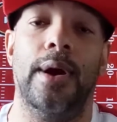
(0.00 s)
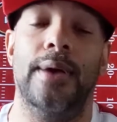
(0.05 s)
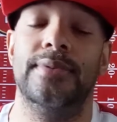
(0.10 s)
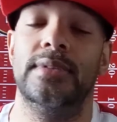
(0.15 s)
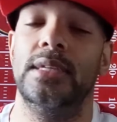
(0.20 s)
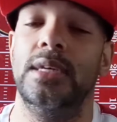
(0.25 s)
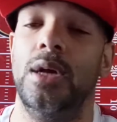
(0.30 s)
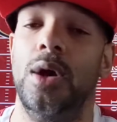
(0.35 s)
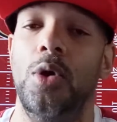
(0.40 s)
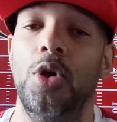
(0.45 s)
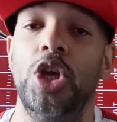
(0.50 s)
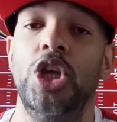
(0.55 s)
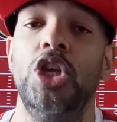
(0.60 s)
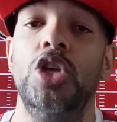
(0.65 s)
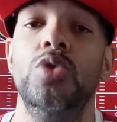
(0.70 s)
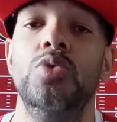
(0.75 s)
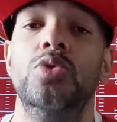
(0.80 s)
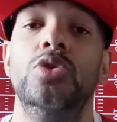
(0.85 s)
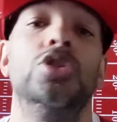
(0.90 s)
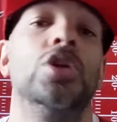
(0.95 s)
I was going to go
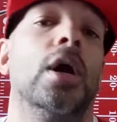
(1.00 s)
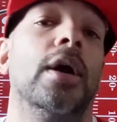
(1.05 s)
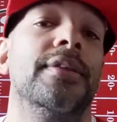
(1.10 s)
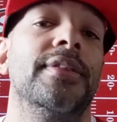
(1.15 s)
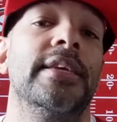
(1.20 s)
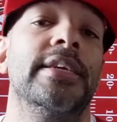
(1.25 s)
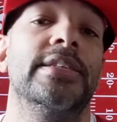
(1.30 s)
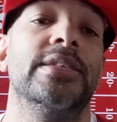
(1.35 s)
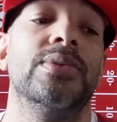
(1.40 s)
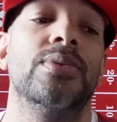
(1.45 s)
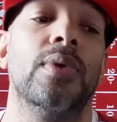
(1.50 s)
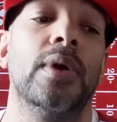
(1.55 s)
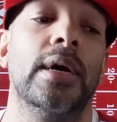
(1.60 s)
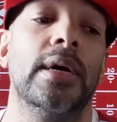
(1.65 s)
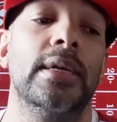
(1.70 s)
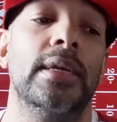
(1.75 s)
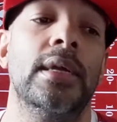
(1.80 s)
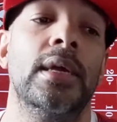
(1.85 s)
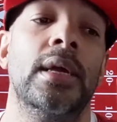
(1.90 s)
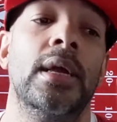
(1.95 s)
huge on this
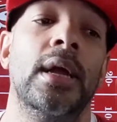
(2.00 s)
one.